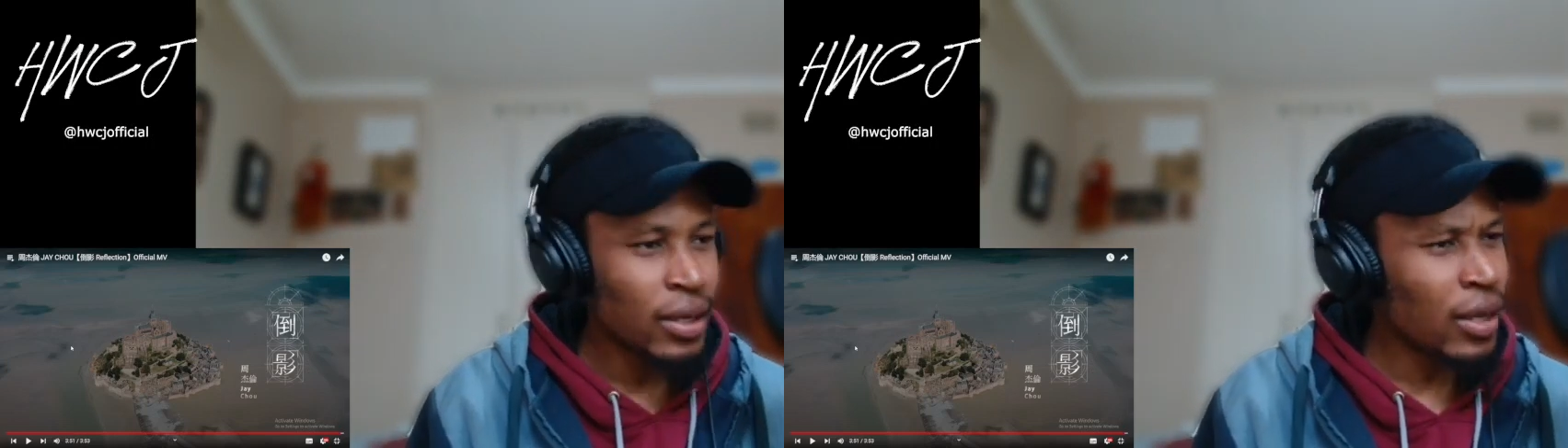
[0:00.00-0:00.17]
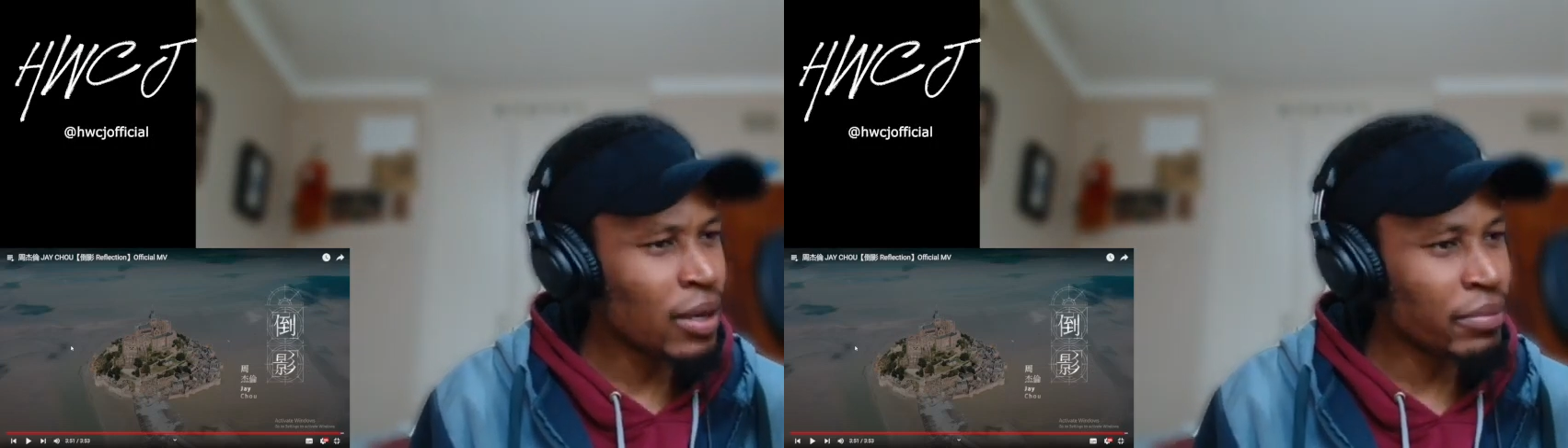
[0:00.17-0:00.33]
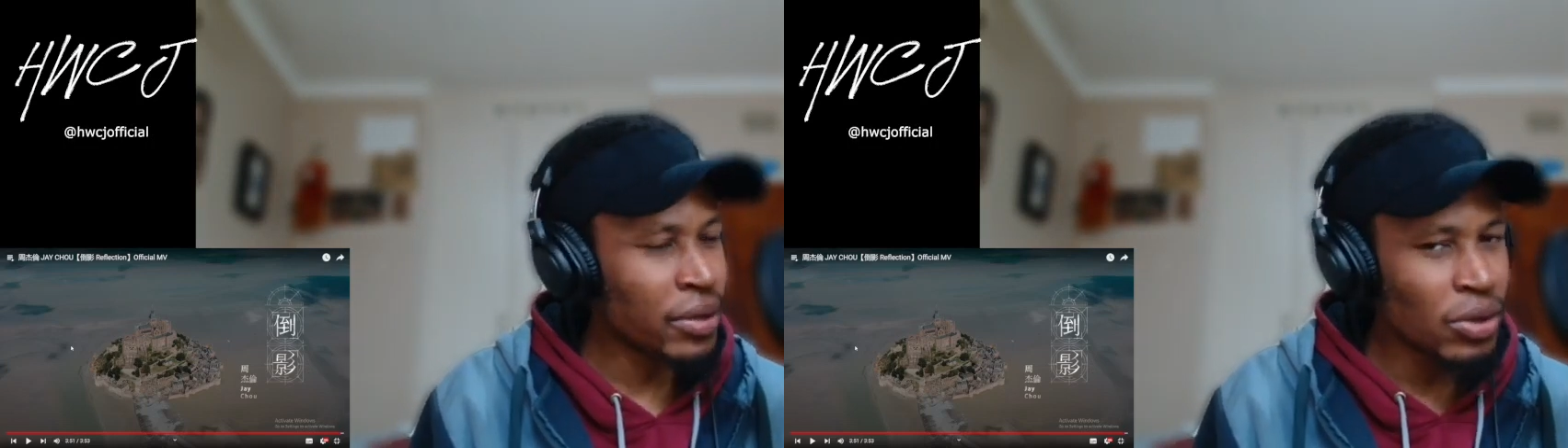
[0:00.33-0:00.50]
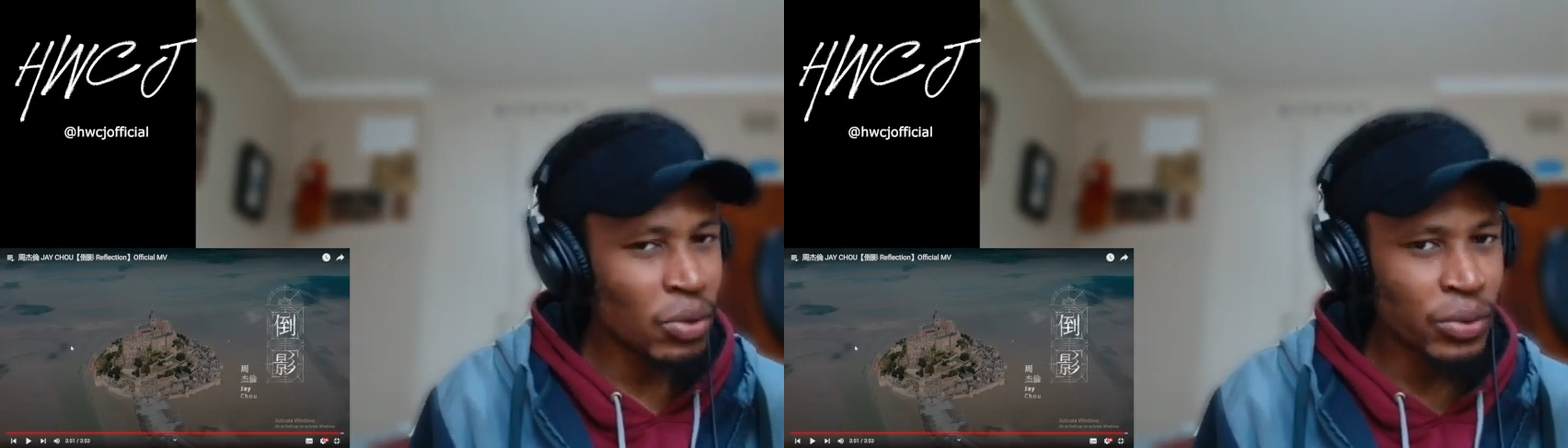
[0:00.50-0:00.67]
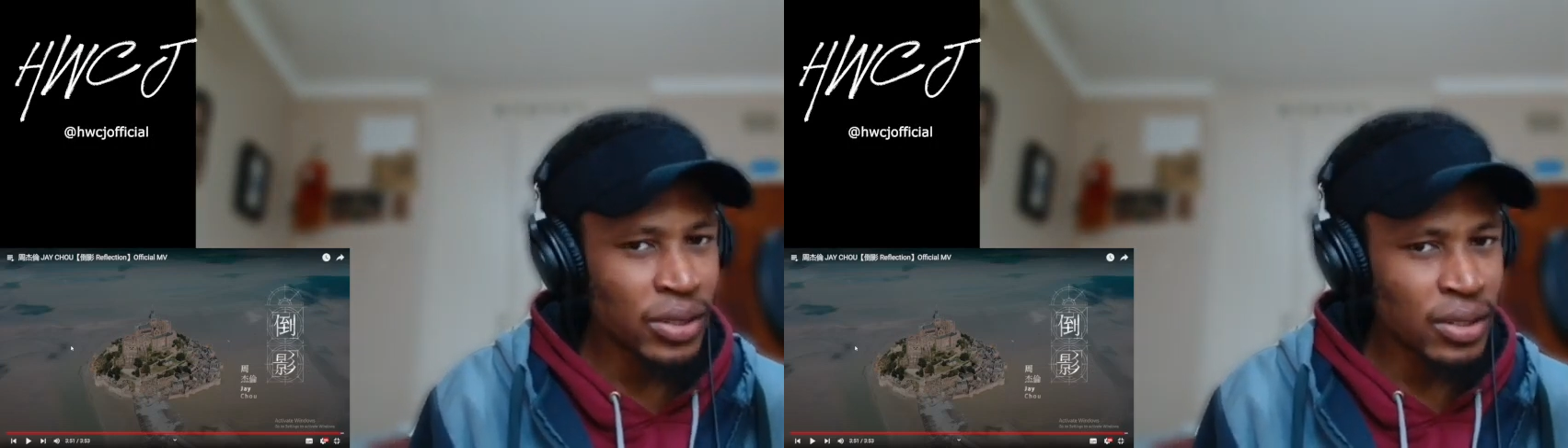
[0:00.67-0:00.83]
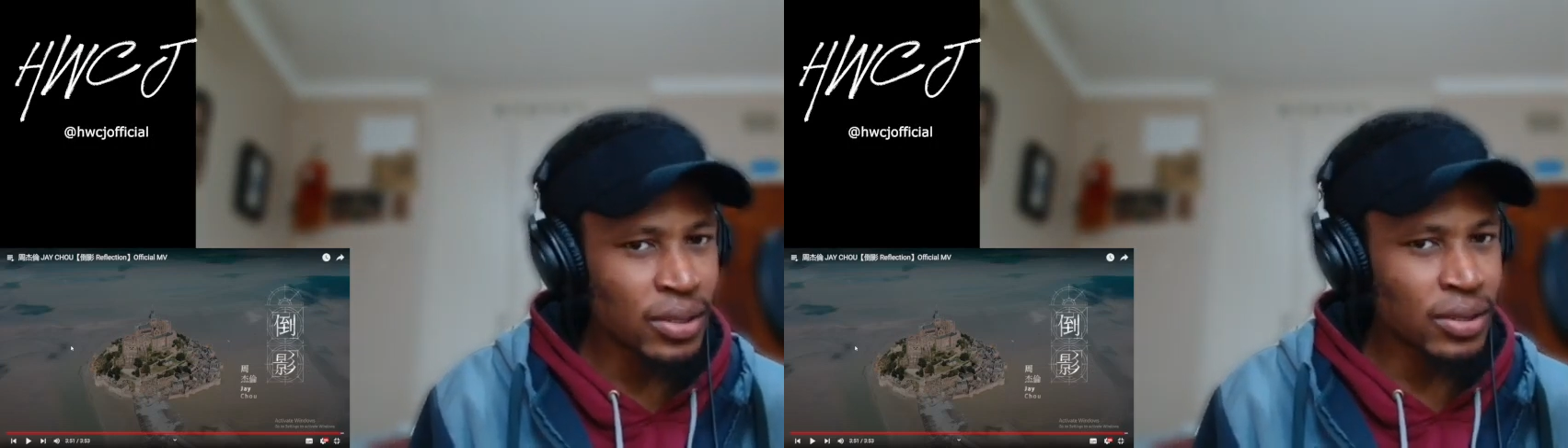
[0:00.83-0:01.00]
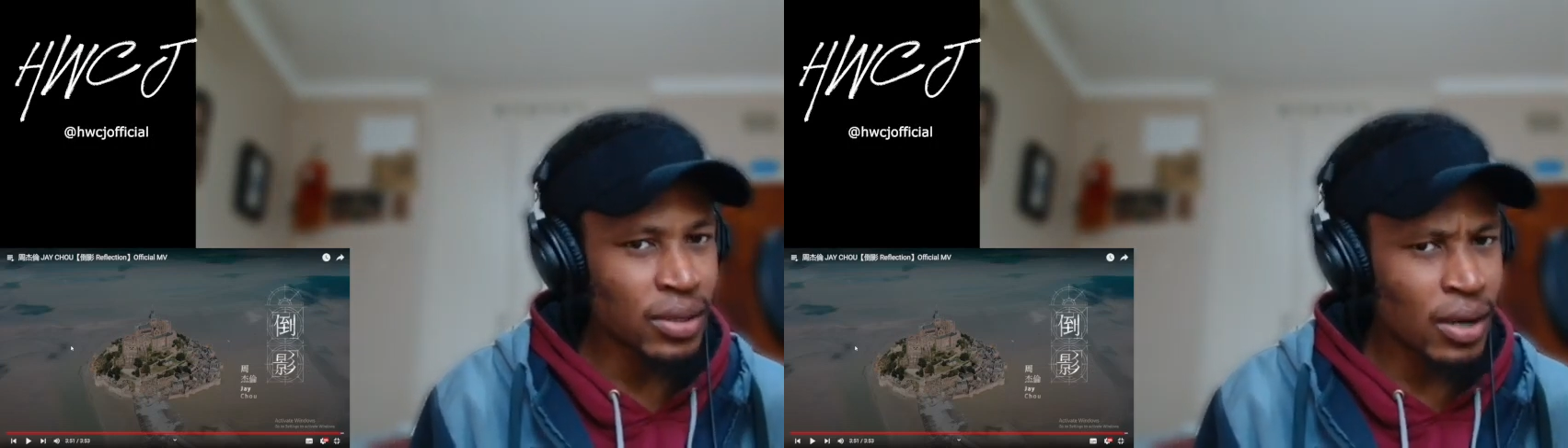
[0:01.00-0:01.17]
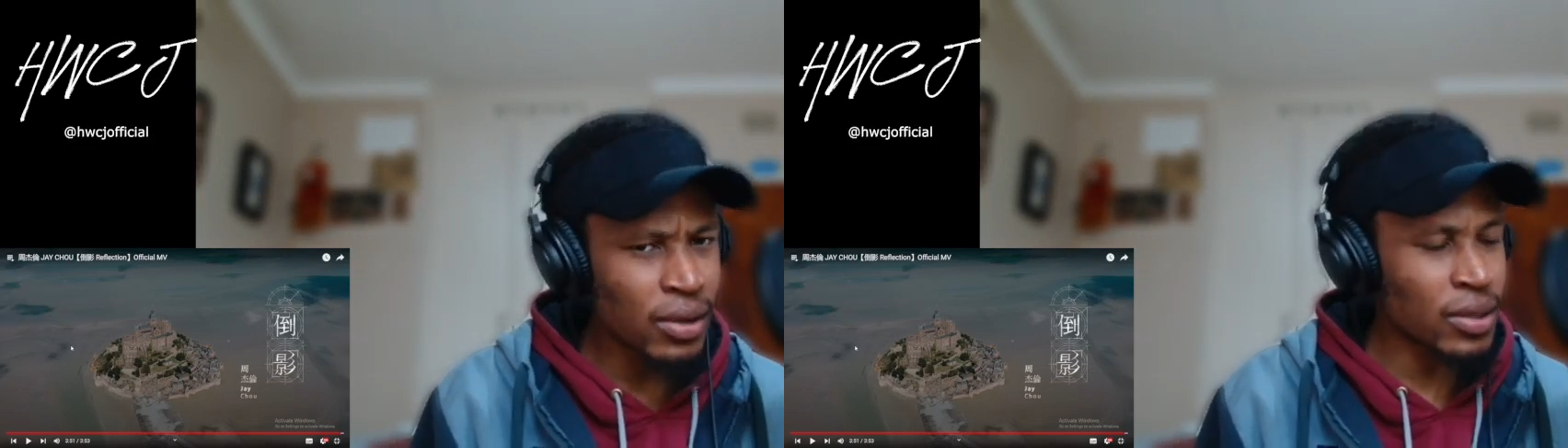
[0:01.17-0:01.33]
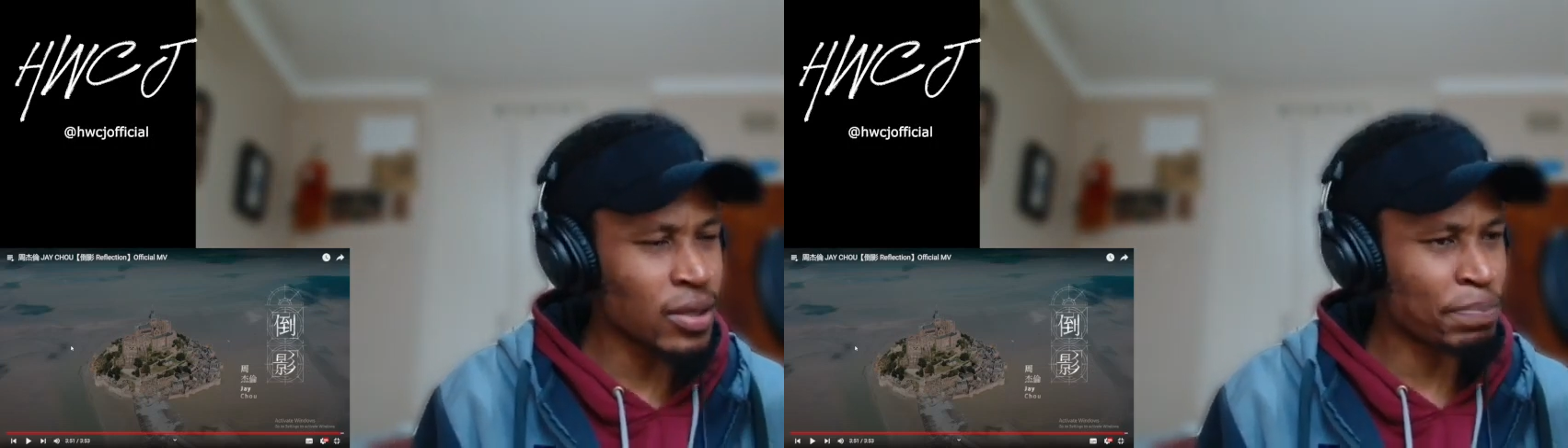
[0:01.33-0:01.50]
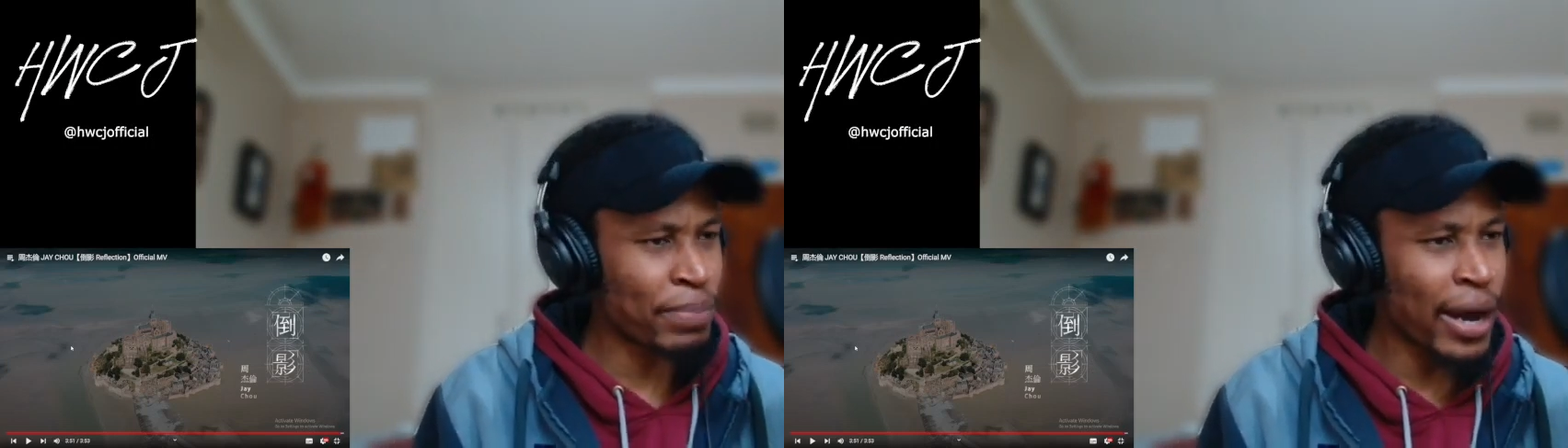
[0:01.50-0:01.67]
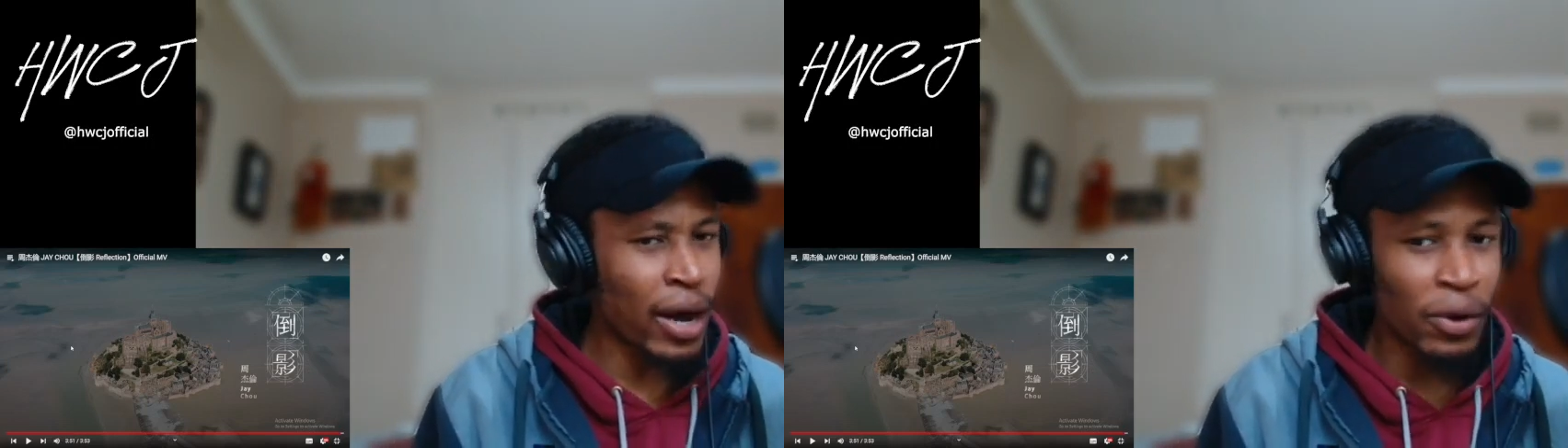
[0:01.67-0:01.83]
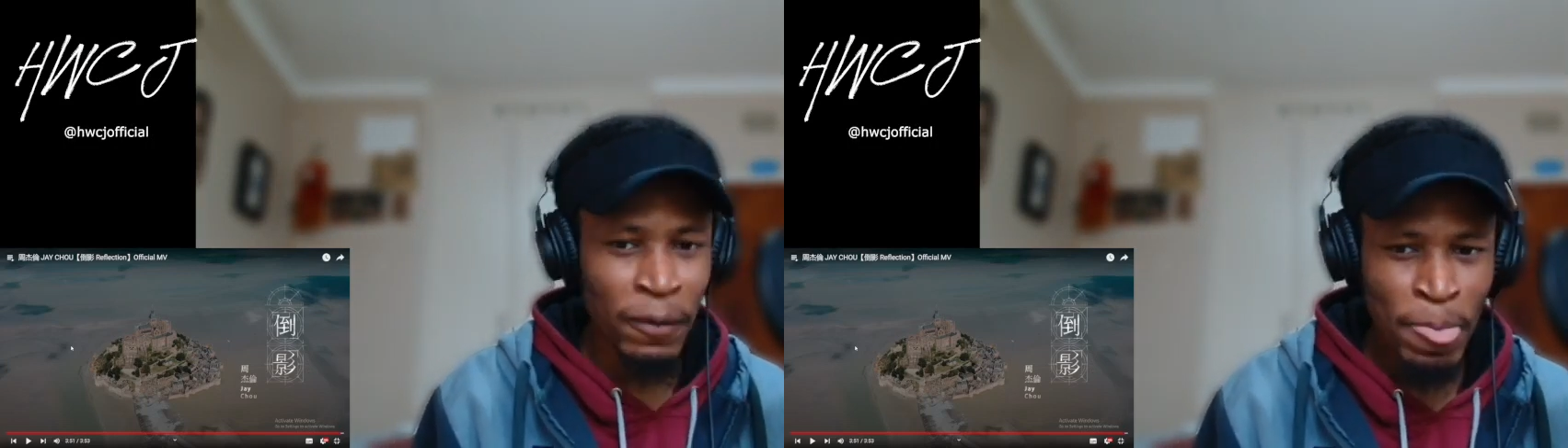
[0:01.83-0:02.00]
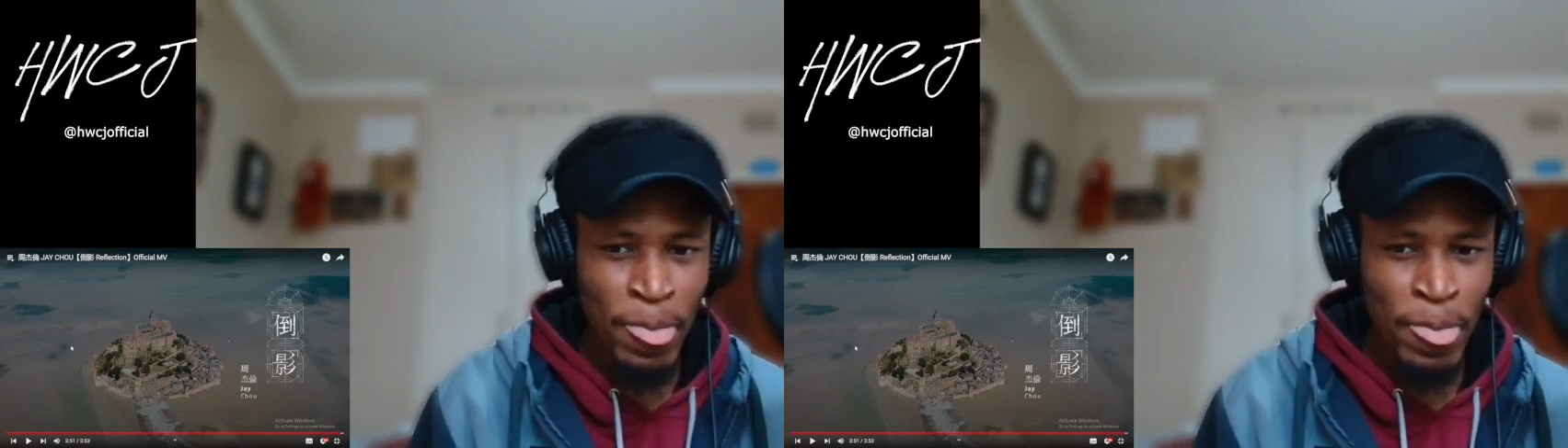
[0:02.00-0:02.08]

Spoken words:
let me know what this song is about.